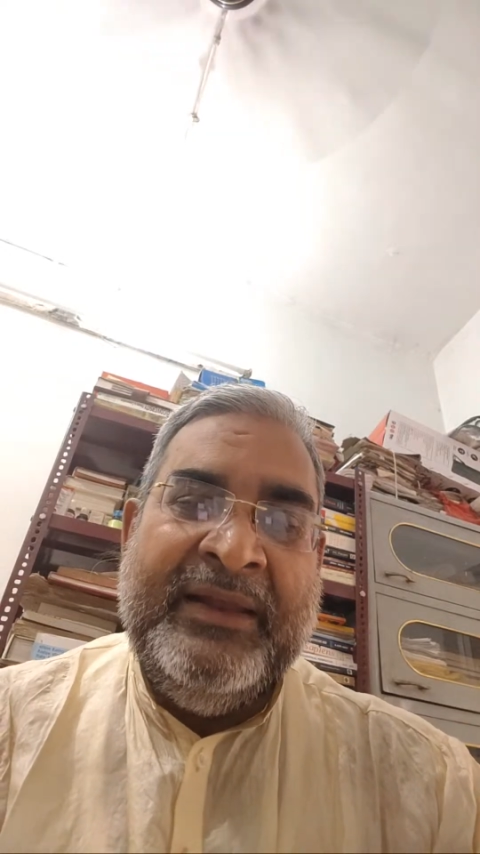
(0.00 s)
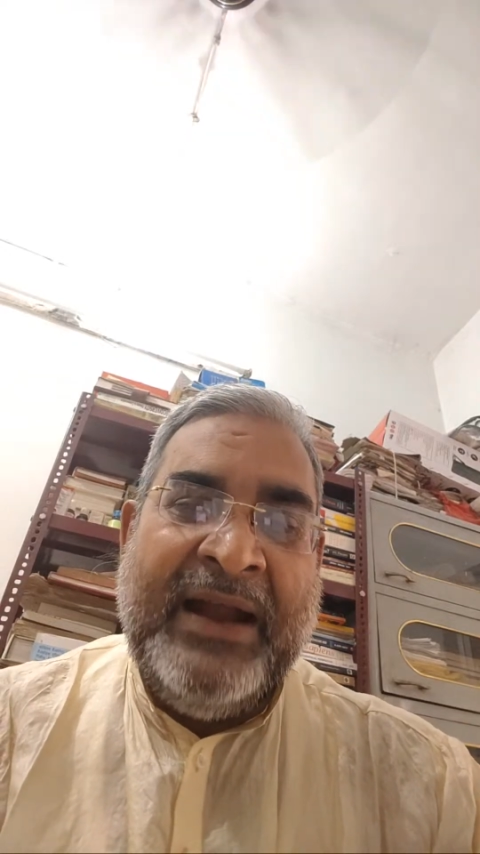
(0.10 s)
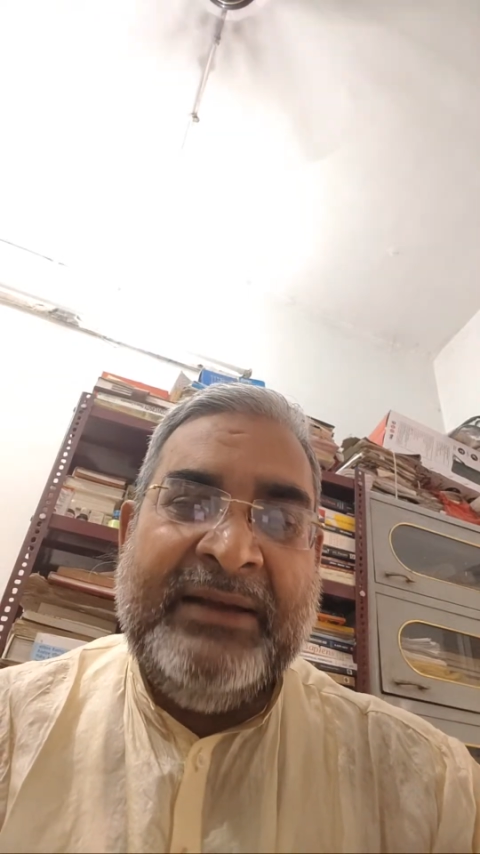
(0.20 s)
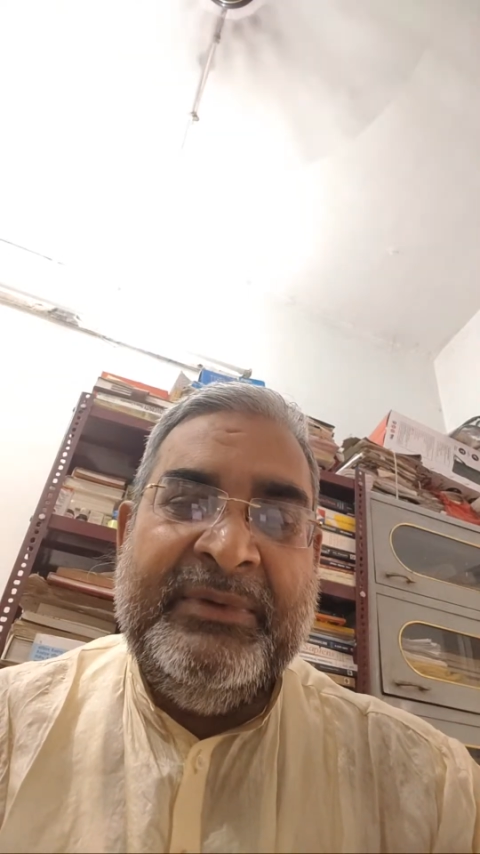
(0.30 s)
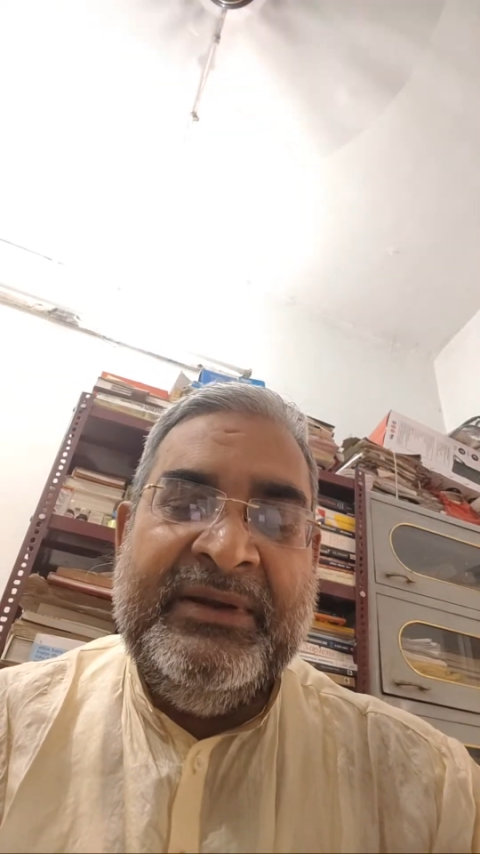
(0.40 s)

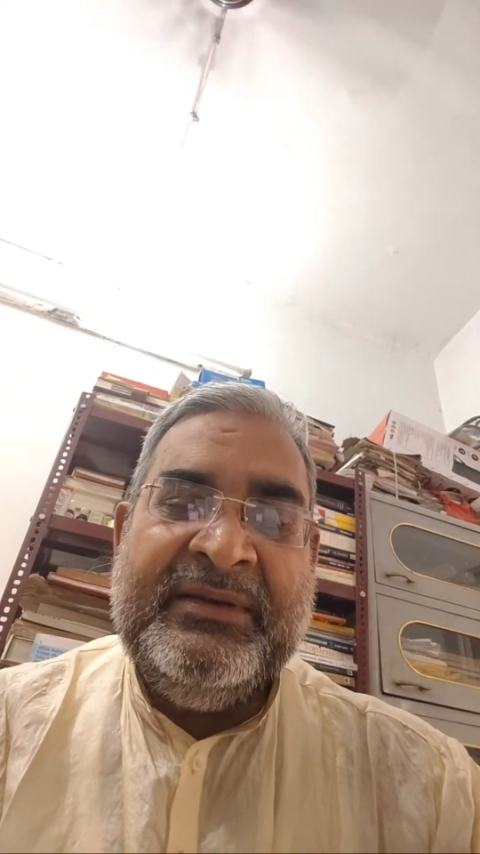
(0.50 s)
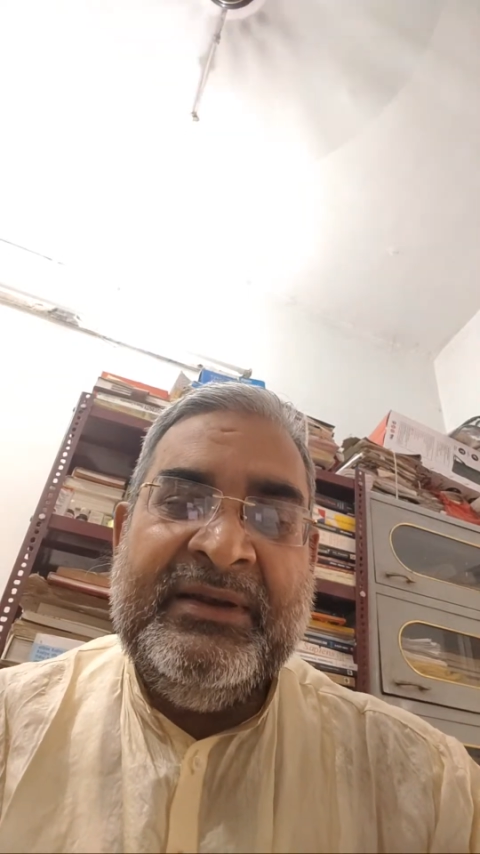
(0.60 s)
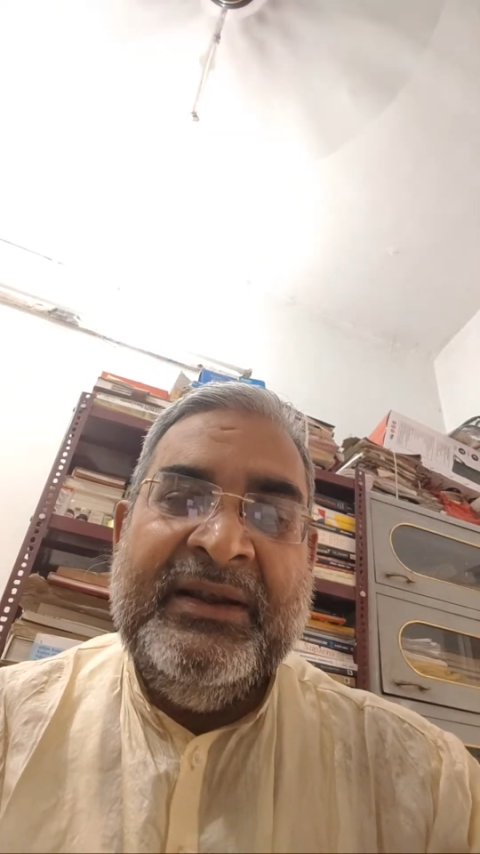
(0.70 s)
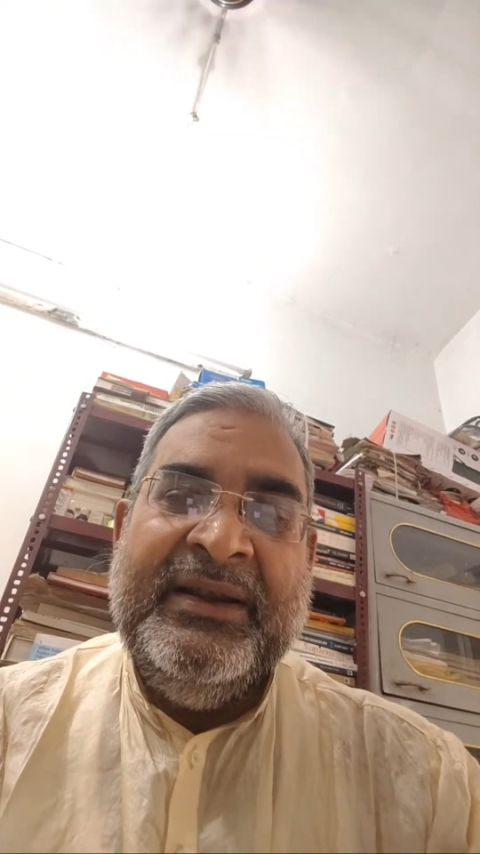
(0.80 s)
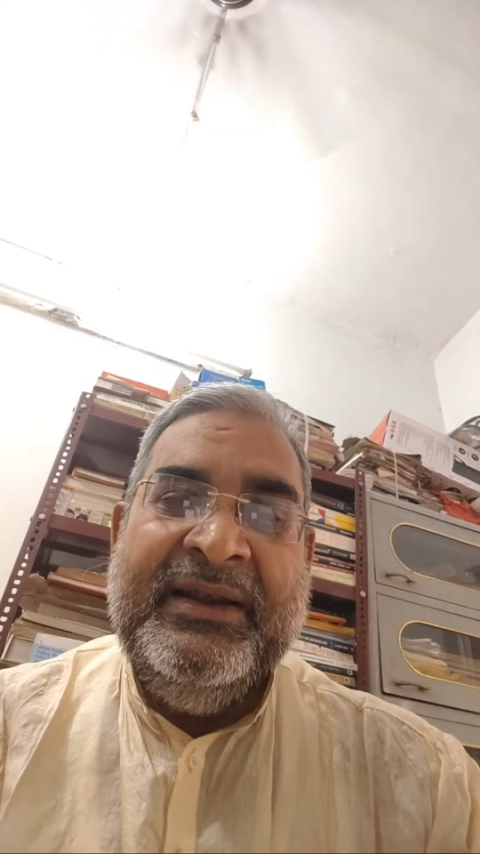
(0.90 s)
That means
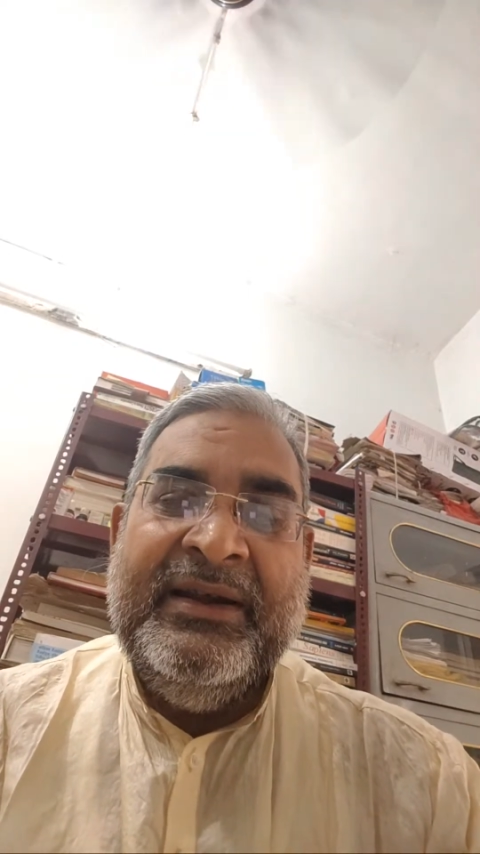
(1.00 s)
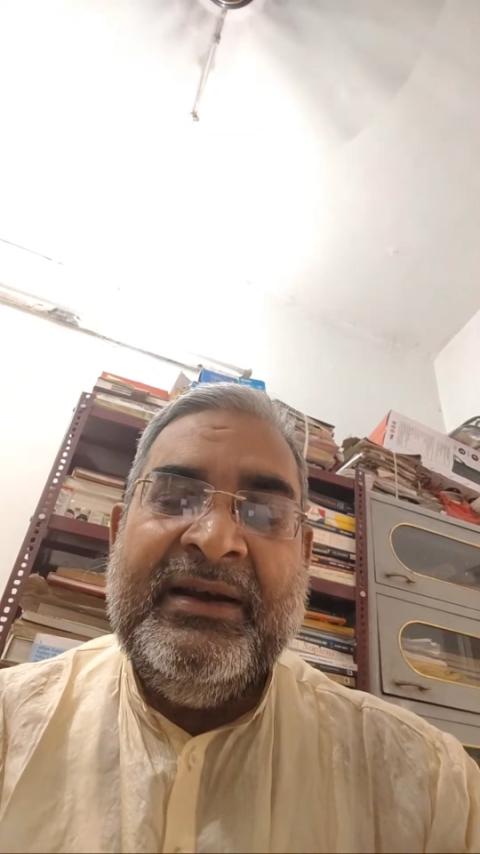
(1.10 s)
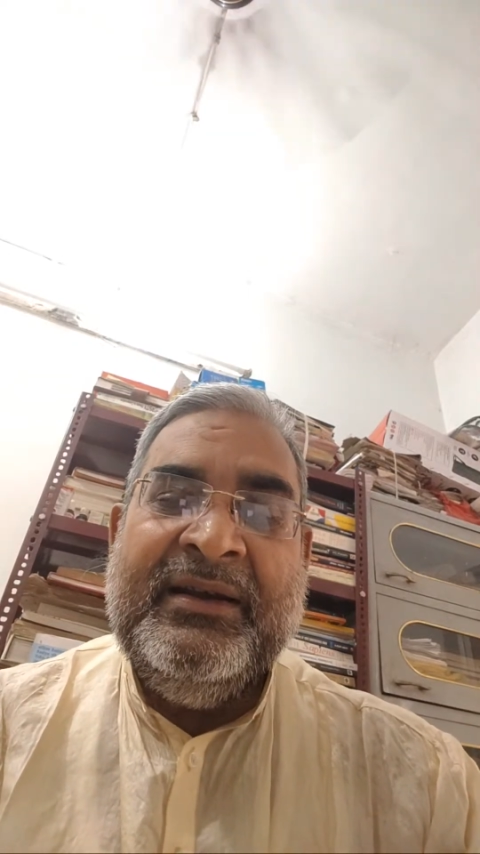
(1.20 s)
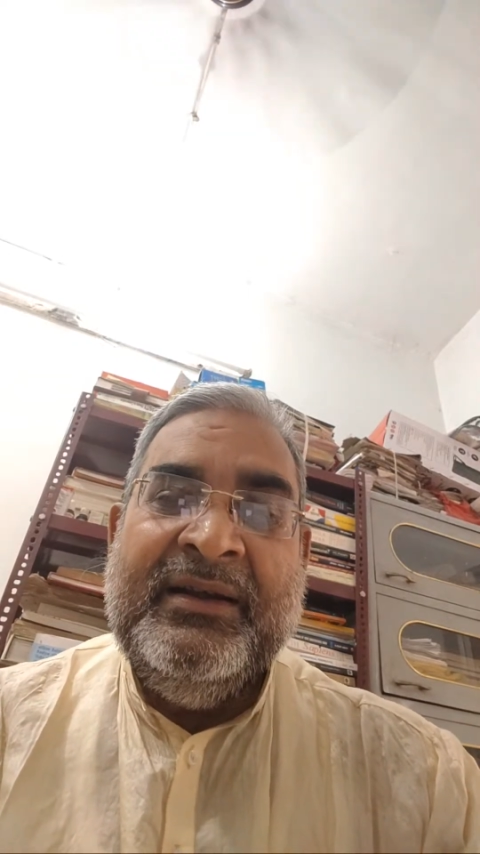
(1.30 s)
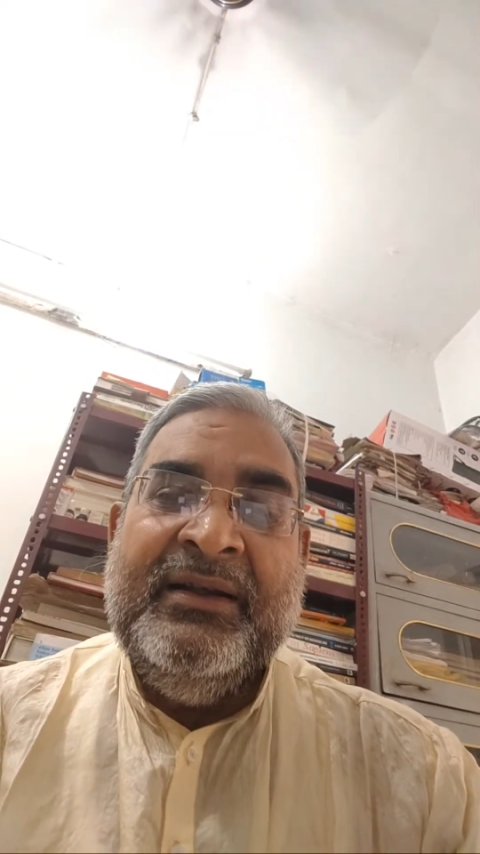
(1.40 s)
here